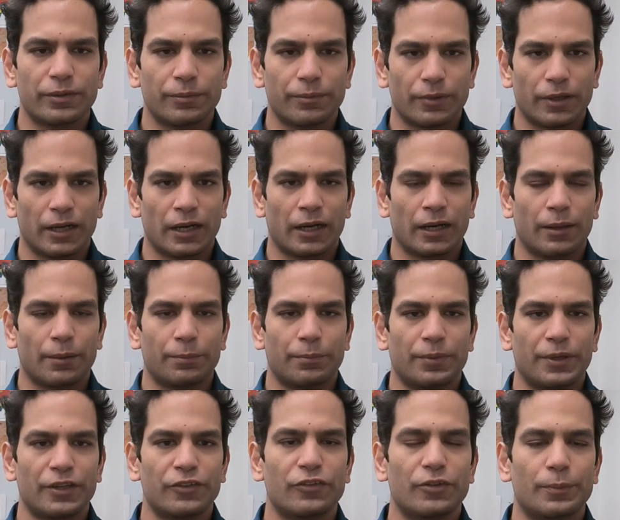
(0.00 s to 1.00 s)
principles
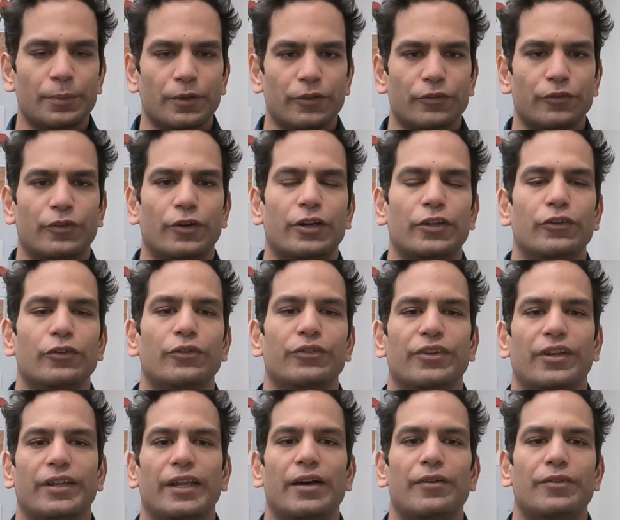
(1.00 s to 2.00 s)
for a new South
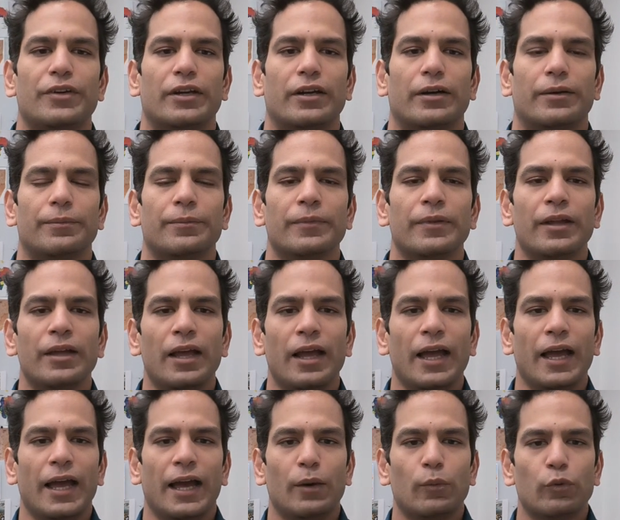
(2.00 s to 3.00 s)
Africa, which
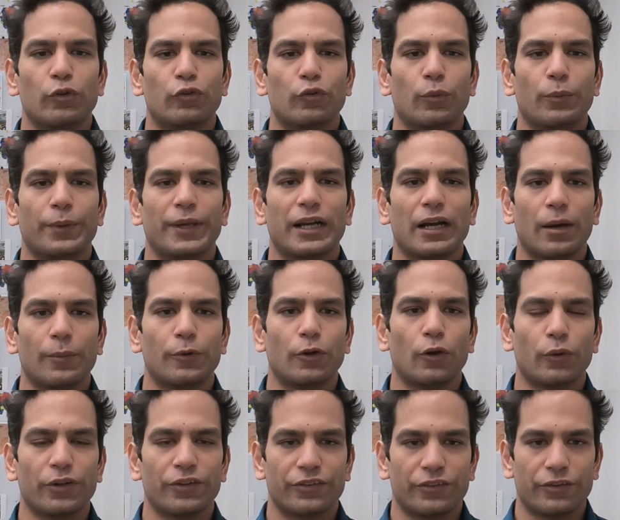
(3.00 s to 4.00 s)
would become known as the
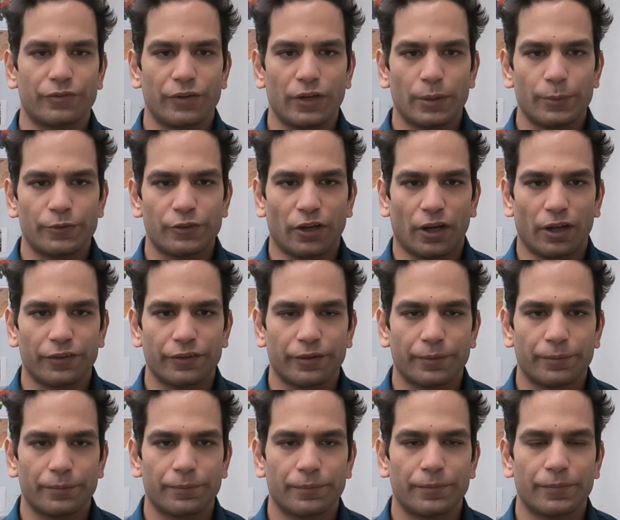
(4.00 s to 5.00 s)
Freedom Charter.
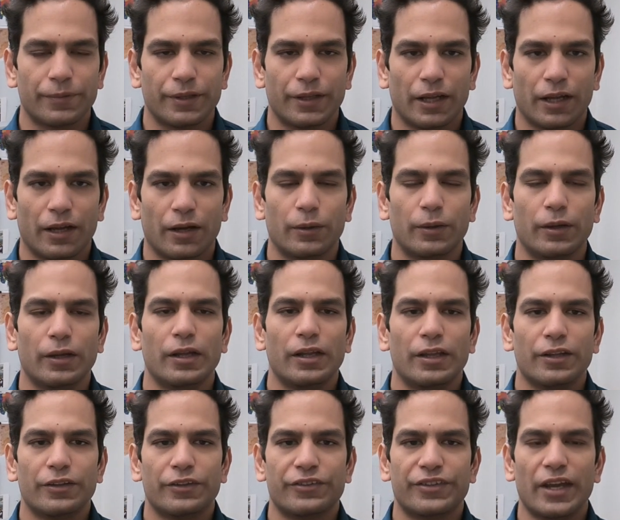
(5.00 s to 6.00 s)
Now, the state
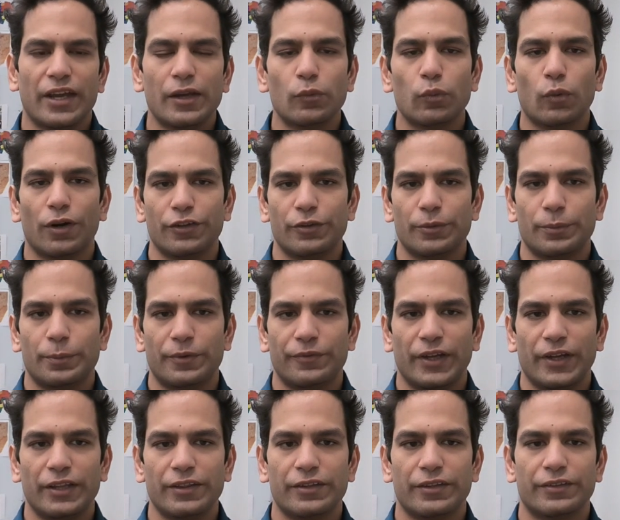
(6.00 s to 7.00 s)
wanted to prevent this, and
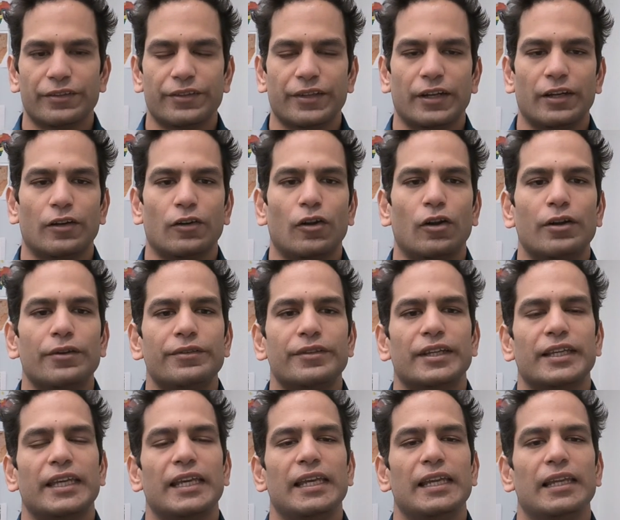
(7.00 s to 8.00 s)
a lot of the key
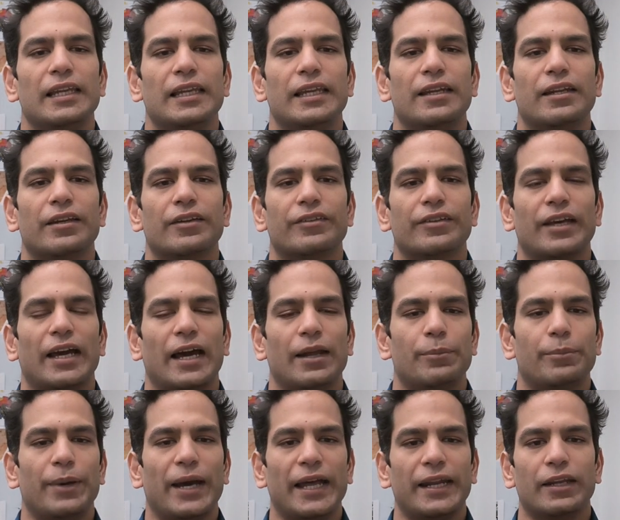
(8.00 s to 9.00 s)
leaders had banning
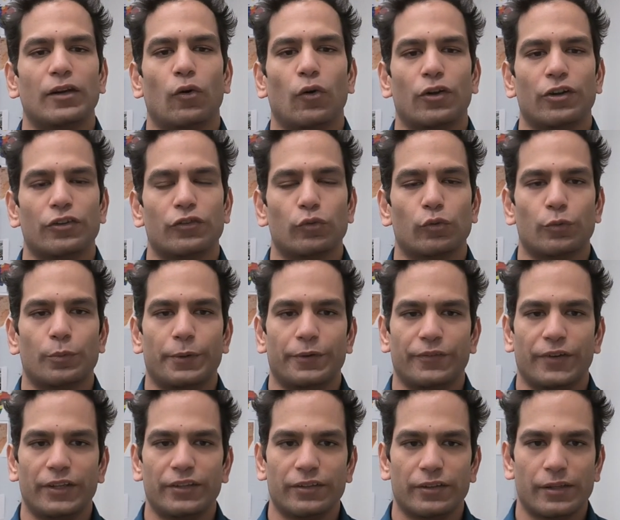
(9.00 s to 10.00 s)
orders which prevented them from
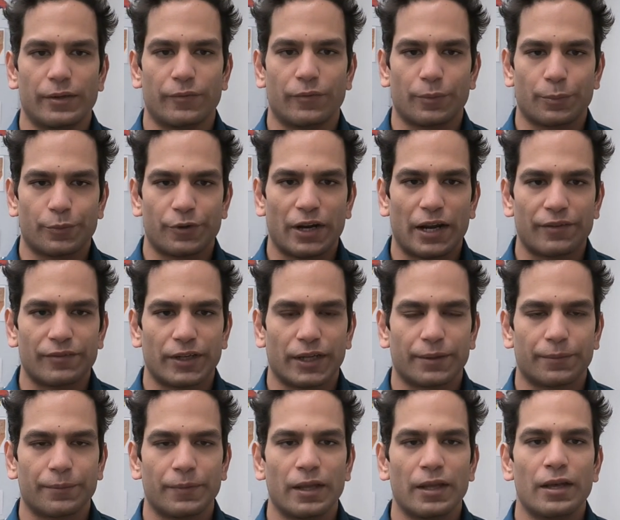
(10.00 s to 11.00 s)
traveling.
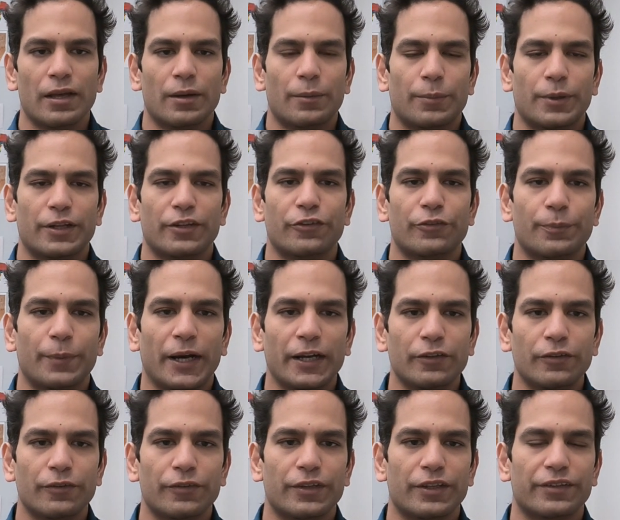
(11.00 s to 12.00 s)
But in spite of this, in
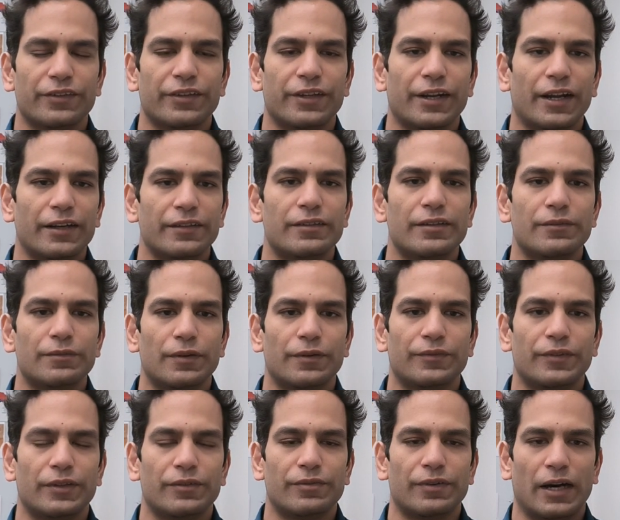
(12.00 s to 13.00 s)
1955,
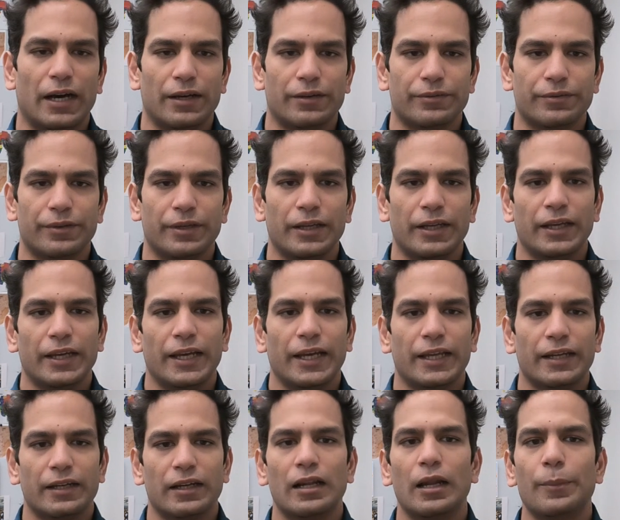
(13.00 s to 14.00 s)
in
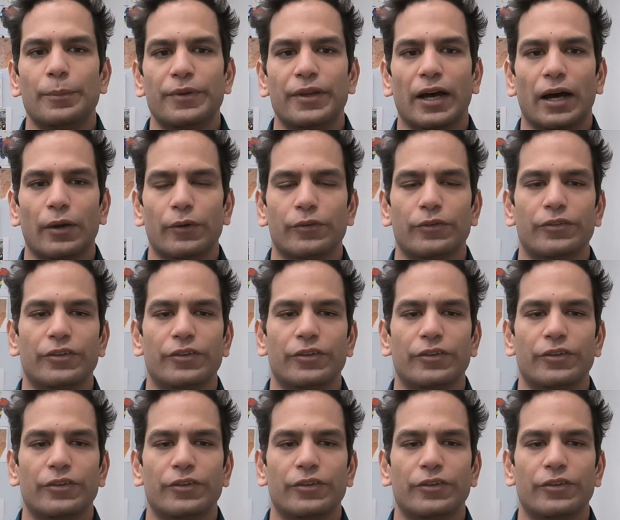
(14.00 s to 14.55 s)
Kliptown, just